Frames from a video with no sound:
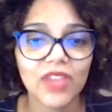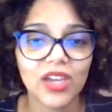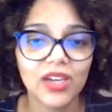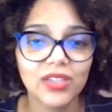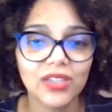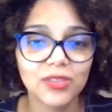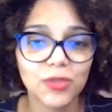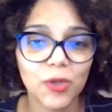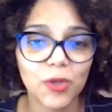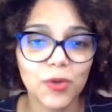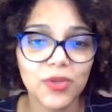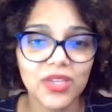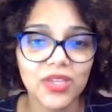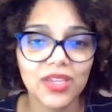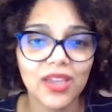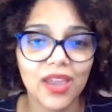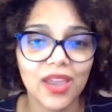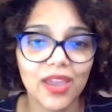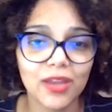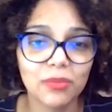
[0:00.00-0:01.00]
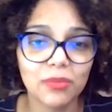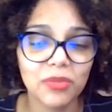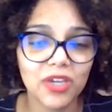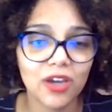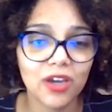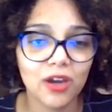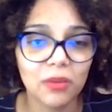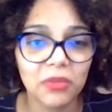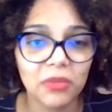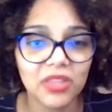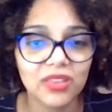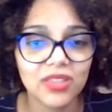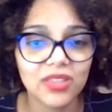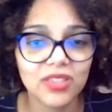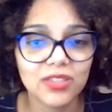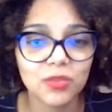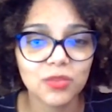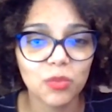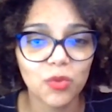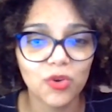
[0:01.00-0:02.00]
growing and becoming
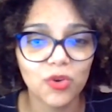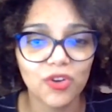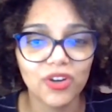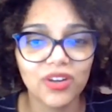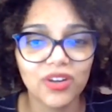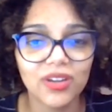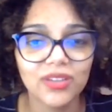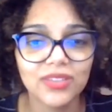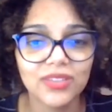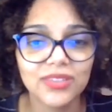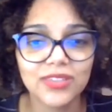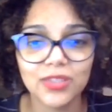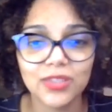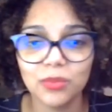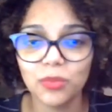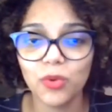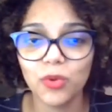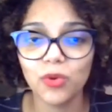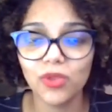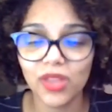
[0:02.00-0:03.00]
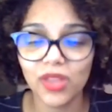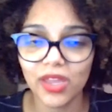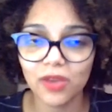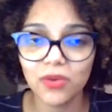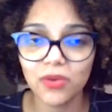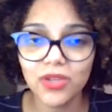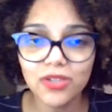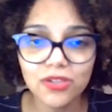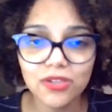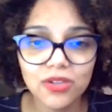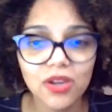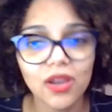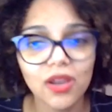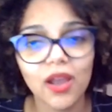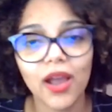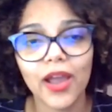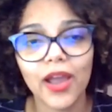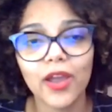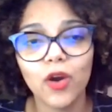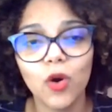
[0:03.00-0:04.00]
this more simple language,
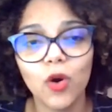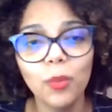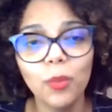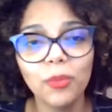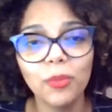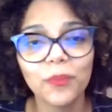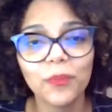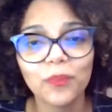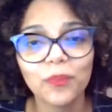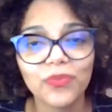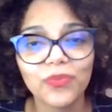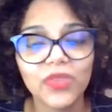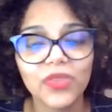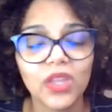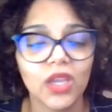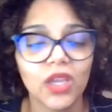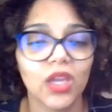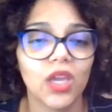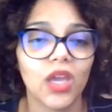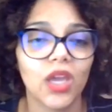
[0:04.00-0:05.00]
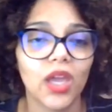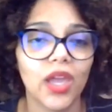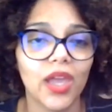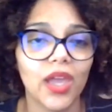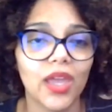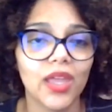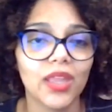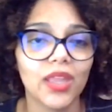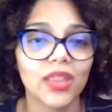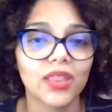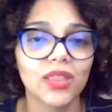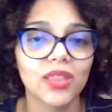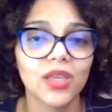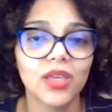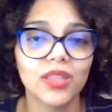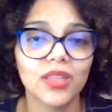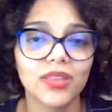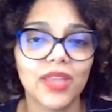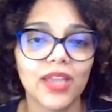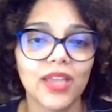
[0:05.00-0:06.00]
I hope. And
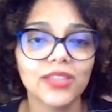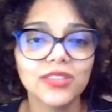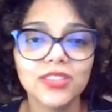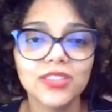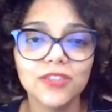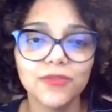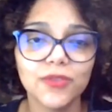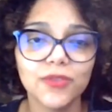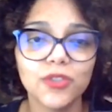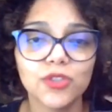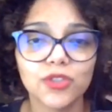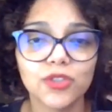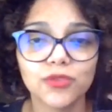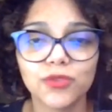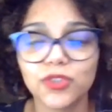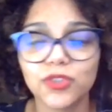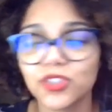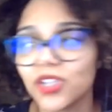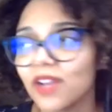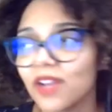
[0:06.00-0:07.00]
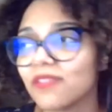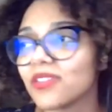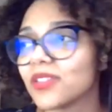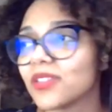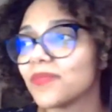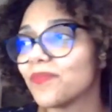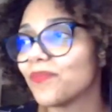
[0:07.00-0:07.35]
that's the future for Java.